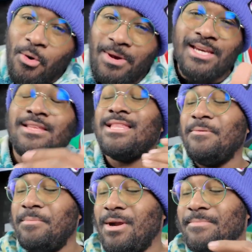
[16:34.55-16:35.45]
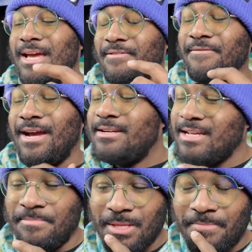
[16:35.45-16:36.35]
knowing that we probably have a fire
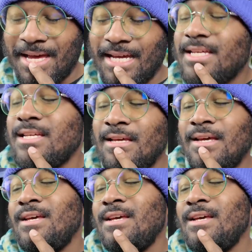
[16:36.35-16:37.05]
type in the back.